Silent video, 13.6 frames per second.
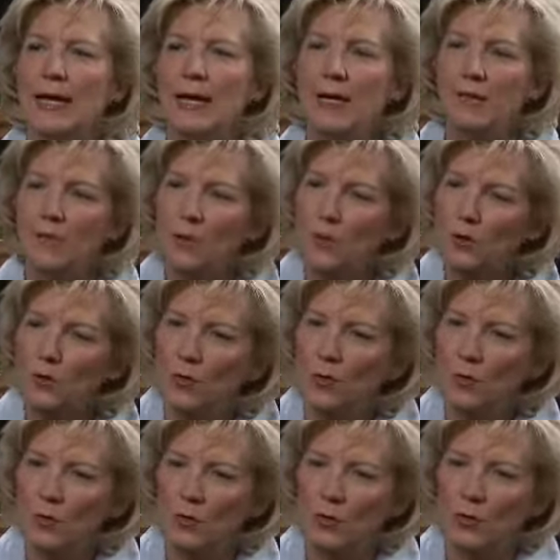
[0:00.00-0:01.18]
If
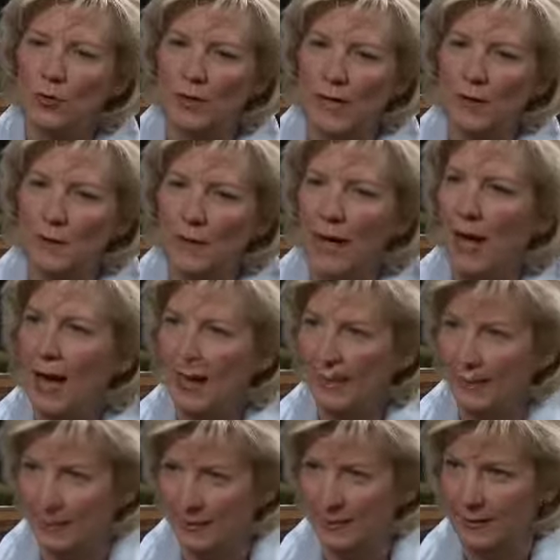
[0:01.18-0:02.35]
you create
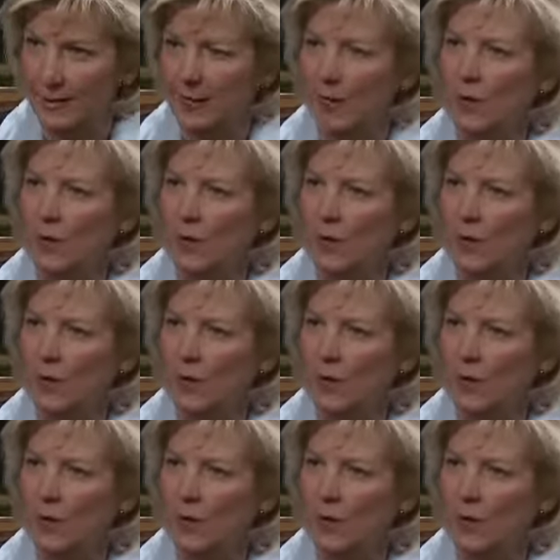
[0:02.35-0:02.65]
pockets,